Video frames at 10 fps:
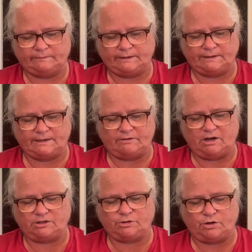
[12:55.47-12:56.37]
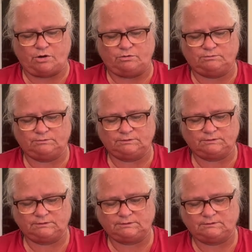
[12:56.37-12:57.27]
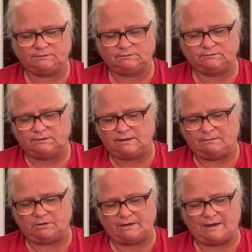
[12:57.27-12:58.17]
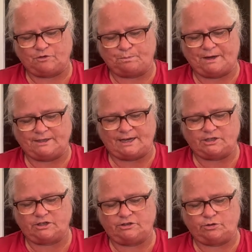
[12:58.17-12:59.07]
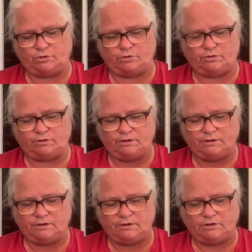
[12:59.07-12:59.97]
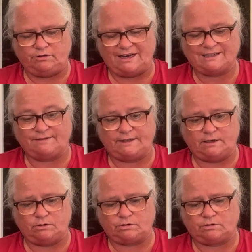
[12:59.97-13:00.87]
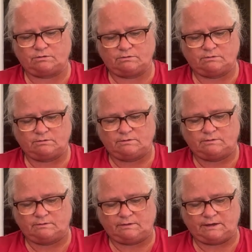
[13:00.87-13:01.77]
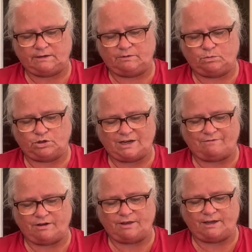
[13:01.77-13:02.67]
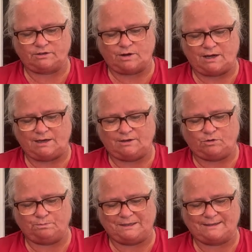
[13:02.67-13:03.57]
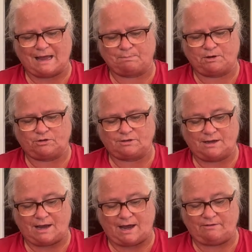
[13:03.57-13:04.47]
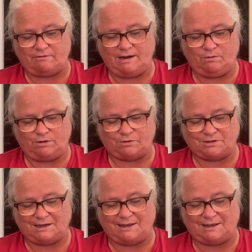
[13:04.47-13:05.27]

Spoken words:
is there a lot to go? I'm gonna have to pay attention to your next videos and watch everything so I don't miss that, because I really want to see